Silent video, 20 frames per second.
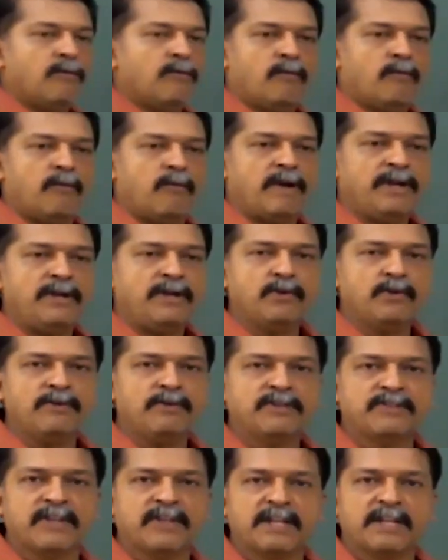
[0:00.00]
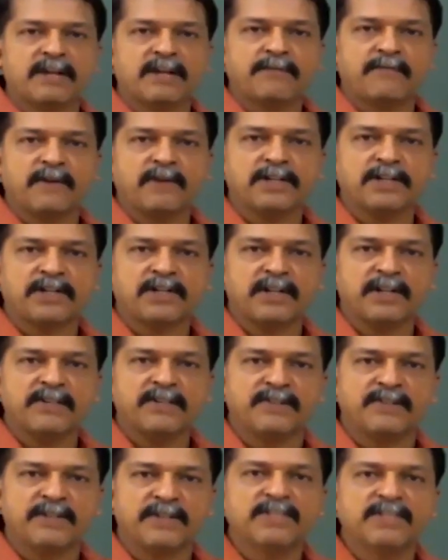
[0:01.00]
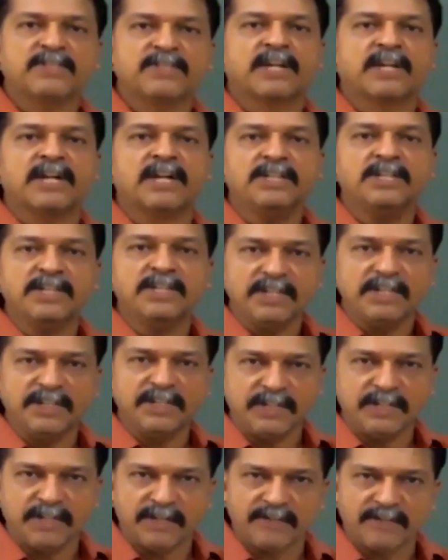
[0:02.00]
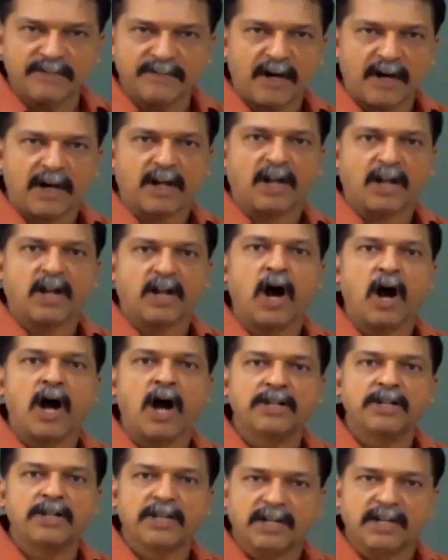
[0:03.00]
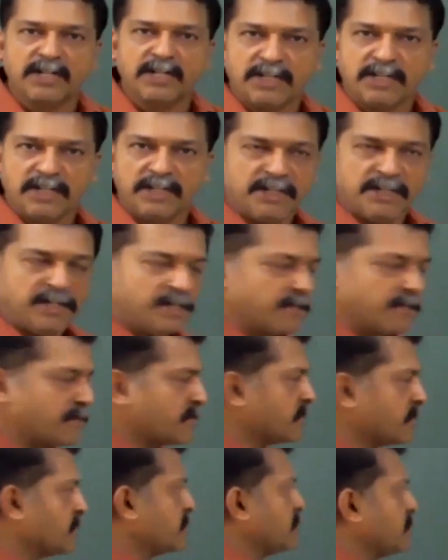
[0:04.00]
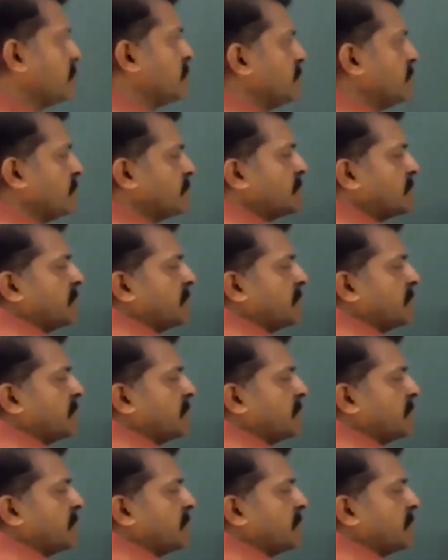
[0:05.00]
When do we say that function is discontinuous or not continuous? There is a